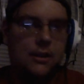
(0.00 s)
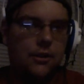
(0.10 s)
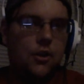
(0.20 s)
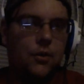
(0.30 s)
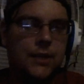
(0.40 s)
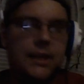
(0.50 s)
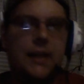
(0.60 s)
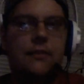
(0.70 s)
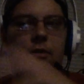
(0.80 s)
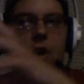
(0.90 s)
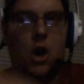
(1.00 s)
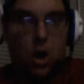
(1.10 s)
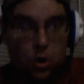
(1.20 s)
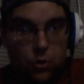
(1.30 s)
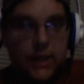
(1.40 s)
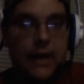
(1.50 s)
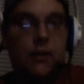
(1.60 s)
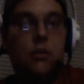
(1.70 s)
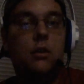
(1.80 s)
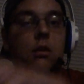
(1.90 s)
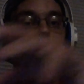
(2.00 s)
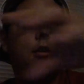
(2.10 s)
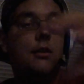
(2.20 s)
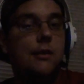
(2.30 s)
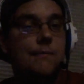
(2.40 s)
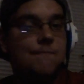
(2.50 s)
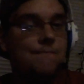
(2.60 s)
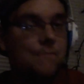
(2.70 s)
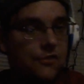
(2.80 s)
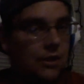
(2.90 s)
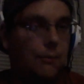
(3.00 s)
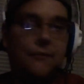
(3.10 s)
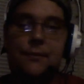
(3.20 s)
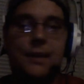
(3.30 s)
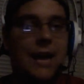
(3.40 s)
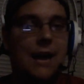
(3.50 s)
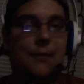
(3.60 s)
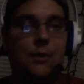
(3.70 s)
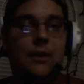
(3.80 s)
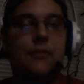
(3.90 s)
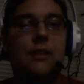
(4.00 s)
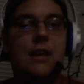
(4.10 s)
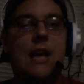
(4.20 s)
You're going against Odell, someone from the Cowboys,